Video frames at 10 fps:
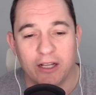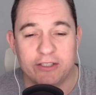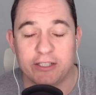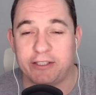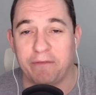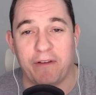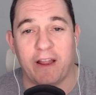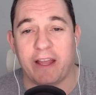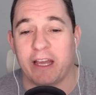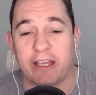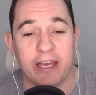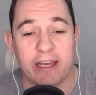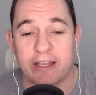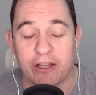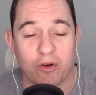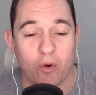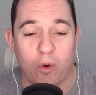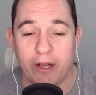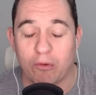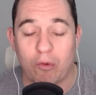Just, it felt like a kick in the
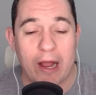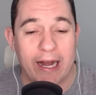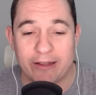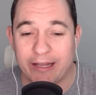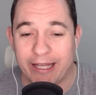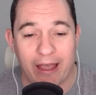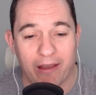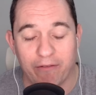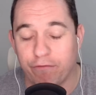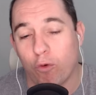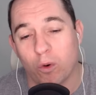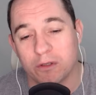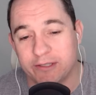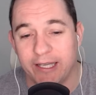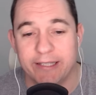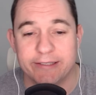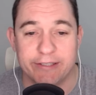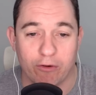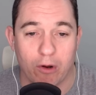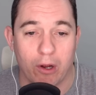groin right out the gate,
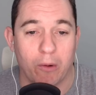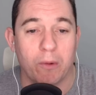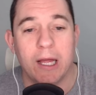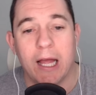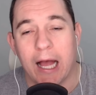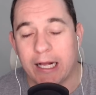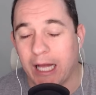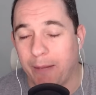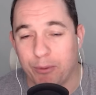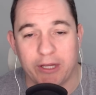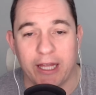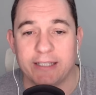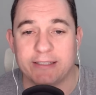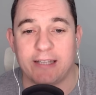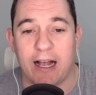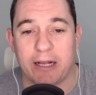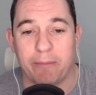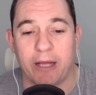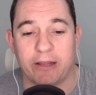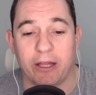14-0. A couple things to talk
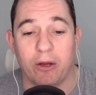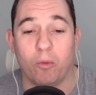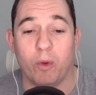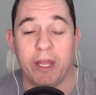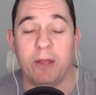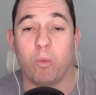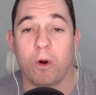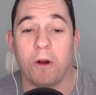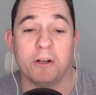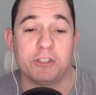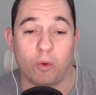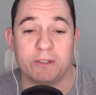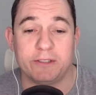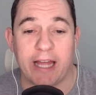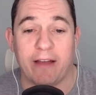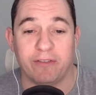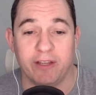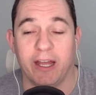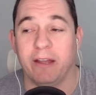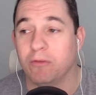about, though. We were short-staffed
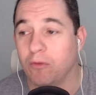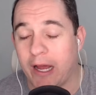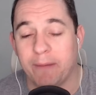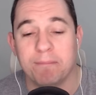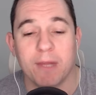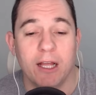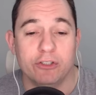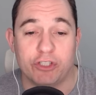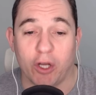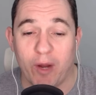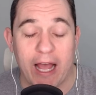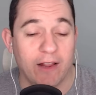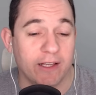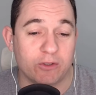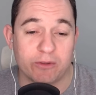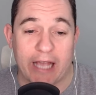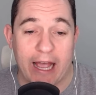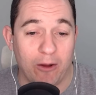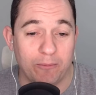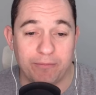today, right? Jonah Ellis was
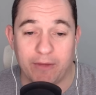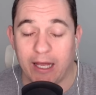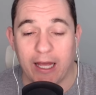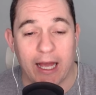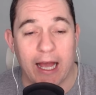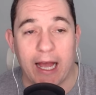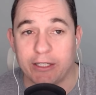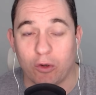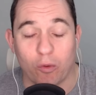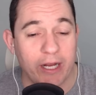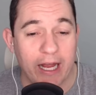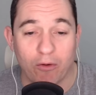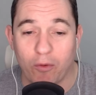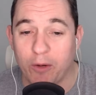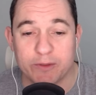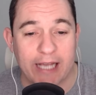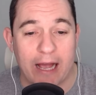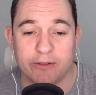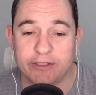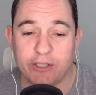out. Karine Reed was
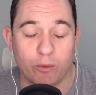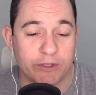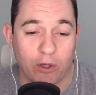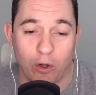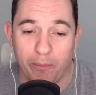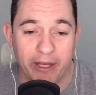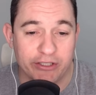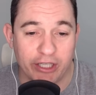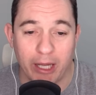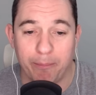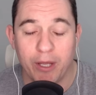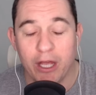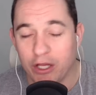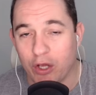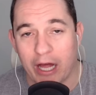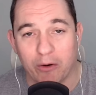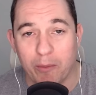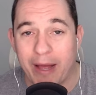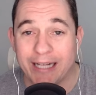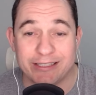out, and so was Cole Bishop. You got to
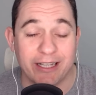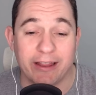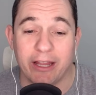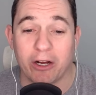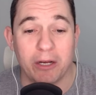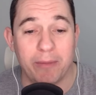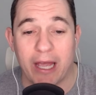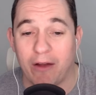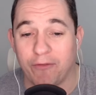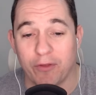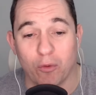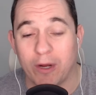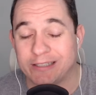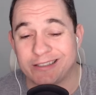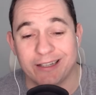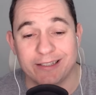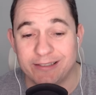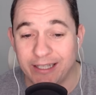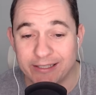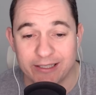imagine that they're going to be out for the rest of the
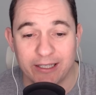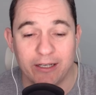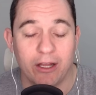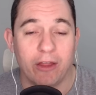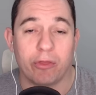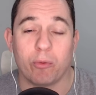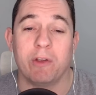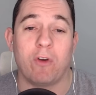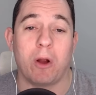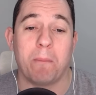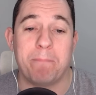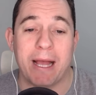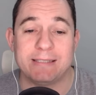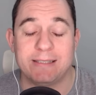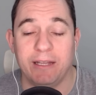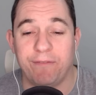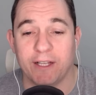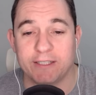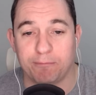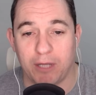season. Three of our best
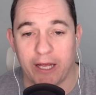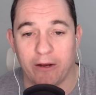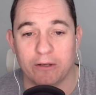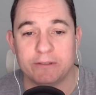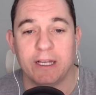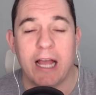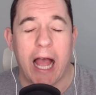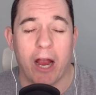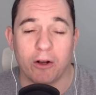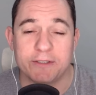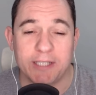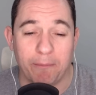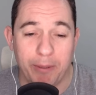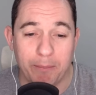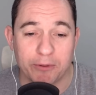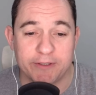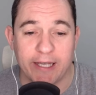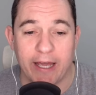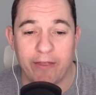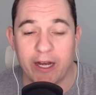defensive players. I heard some people
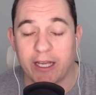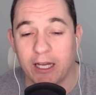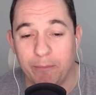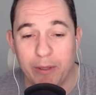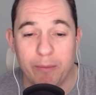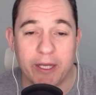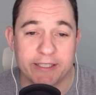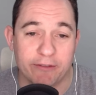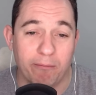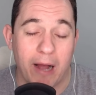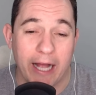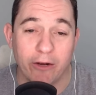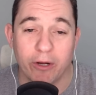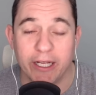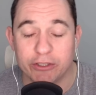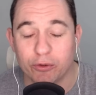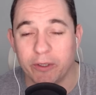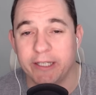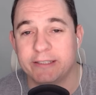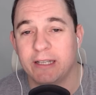say that it could be because of minor
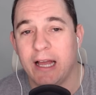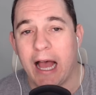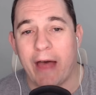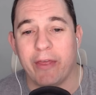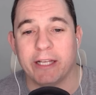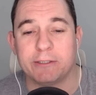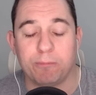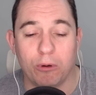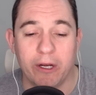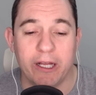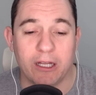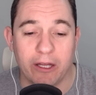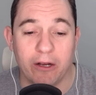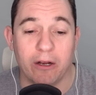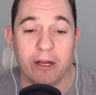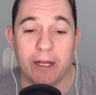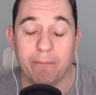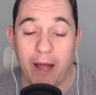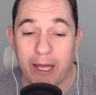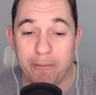injuries. I think it's pretty clear, in
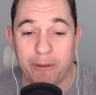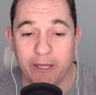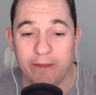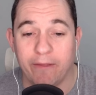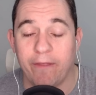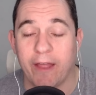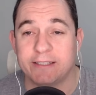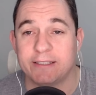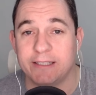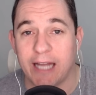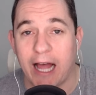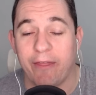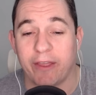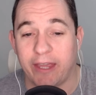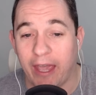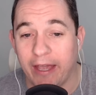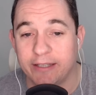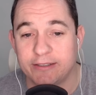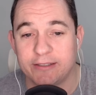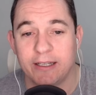my opinion, that that's not the
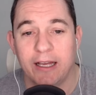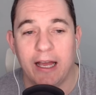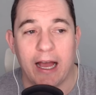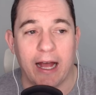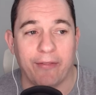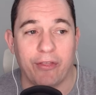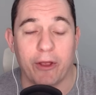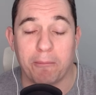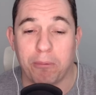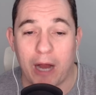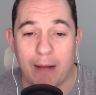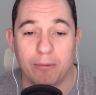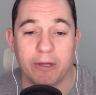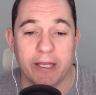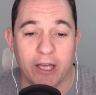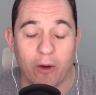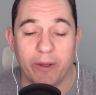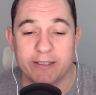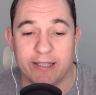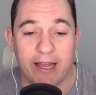case. That they're probably
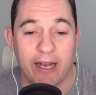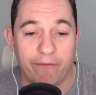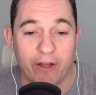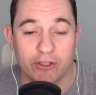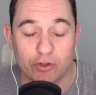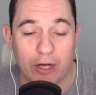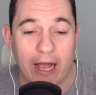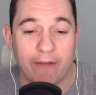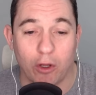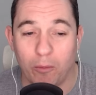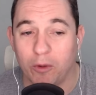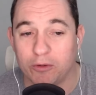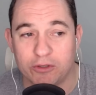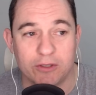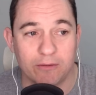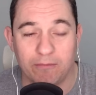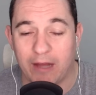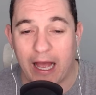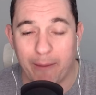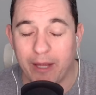going to the NFL draft almost.
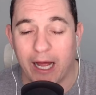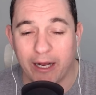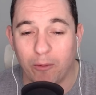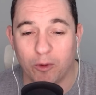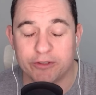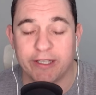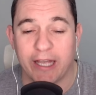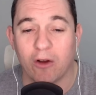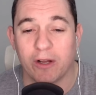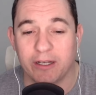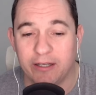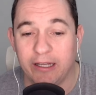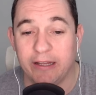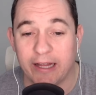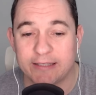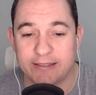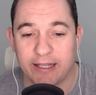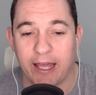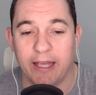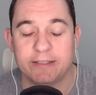I mean, I'd almost guarantee that's the
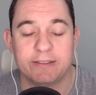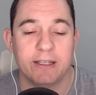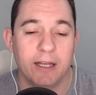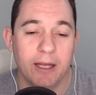case.